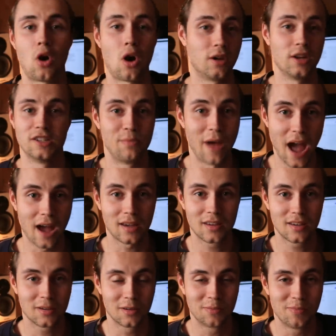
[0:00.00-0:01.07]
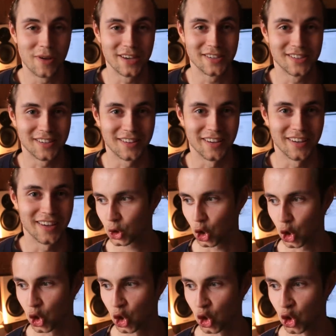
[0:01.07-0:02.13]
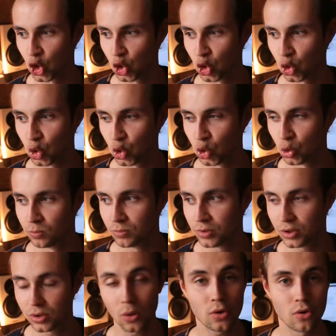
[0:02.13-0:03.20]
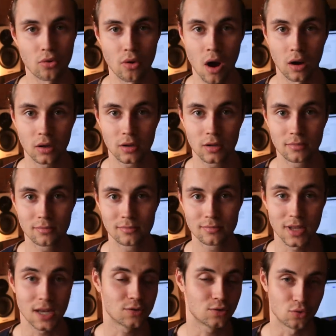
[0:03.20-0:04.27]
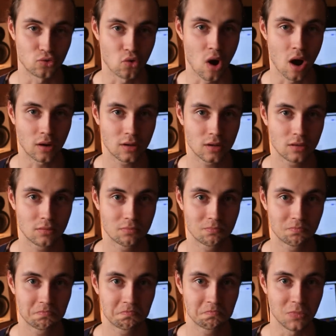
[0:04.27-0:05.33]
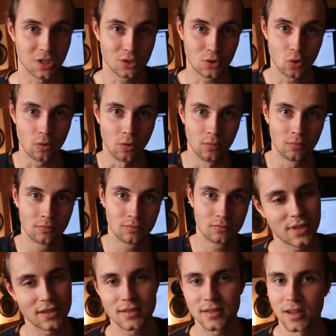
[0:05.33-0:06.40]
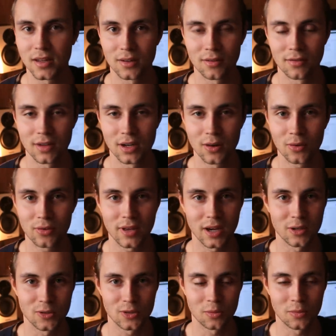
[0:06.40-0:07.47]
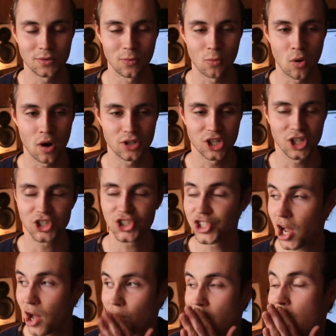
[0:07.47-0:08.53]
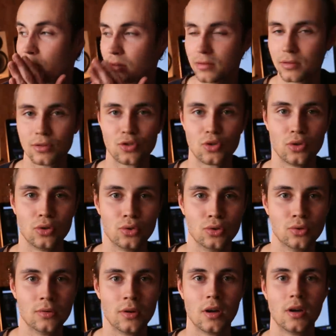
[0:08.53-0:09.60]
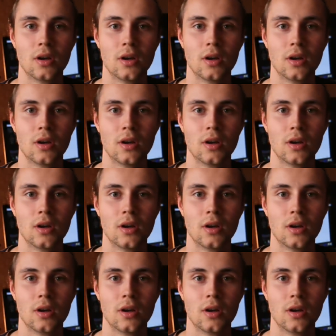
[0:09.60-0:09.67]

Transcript: on its back, basically. So, stoner rock, desert rock, it's cool. That's the end of the video. Thank you so much for watching. Shout out to